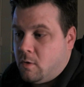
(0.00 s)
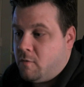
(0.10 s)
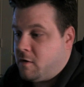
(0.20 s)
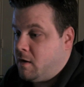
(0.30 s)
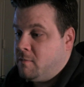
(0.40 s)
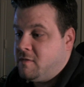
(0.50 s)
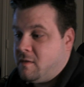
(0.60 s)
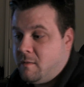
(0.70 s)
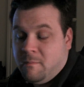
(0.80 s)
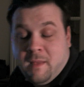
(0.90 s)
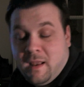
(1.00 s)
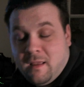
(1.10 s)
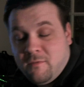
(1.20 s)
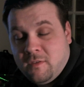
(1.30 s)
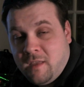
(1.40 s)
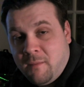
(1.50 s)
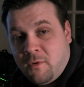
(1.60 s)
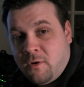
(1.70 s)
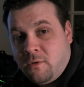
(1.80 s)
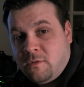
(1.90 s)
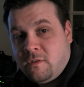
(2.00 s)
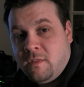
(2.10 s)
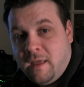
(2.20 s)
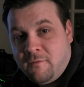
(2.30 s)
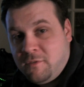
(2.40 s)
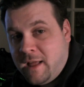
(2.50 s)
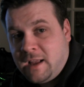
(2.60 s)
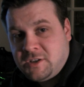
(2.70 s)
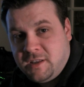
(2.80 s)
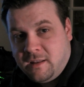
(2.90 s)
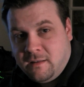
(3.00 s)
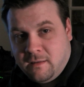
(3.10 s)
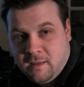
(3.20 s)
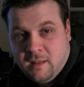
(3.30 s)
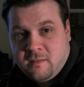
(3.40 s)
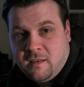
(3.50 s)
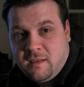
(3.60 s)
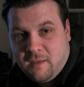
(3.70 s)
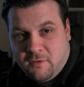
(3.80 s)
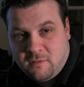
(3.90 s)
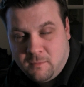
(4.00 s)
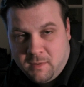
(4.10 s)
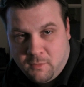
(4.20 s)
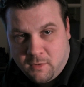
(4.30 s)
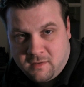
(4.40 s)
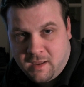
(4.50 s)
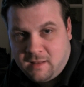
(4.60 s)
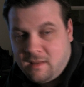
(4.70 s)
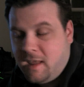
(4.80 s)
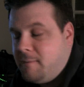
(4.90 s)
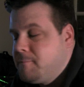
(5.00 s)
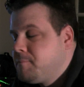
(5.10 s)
overcome many of the same hurdles that Flash did in its endeavors to be where it's at today.